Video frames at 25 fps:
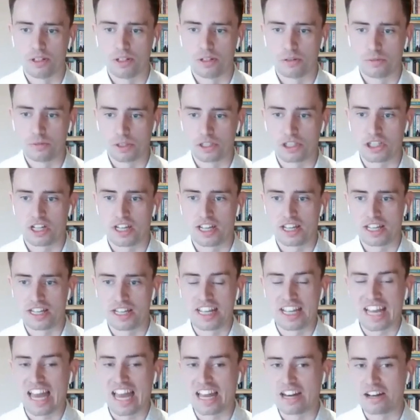which in
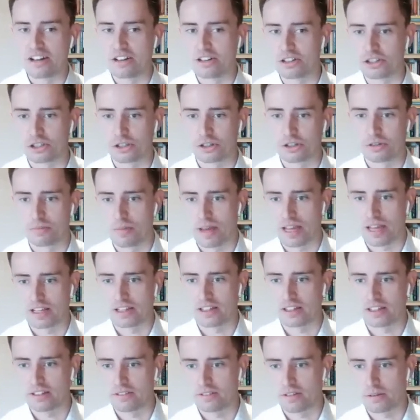the end should
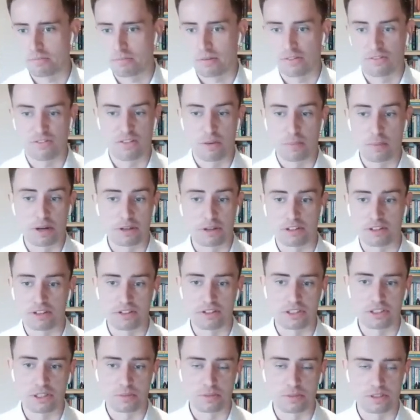make, but for both
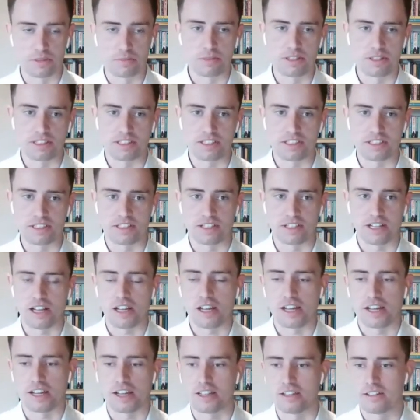consumers and businesses
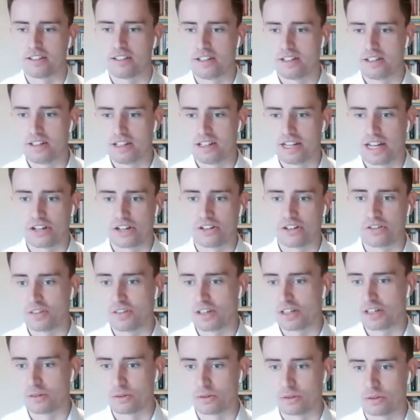alike, electric
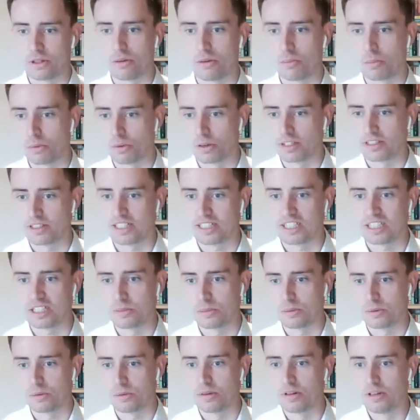vehicles a lot more
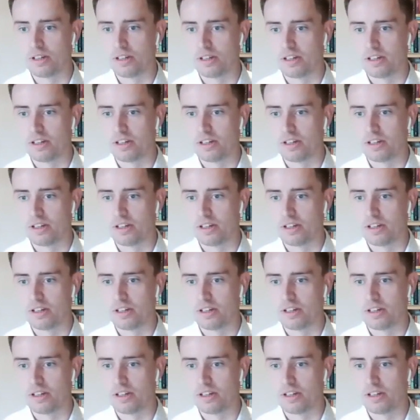accessible.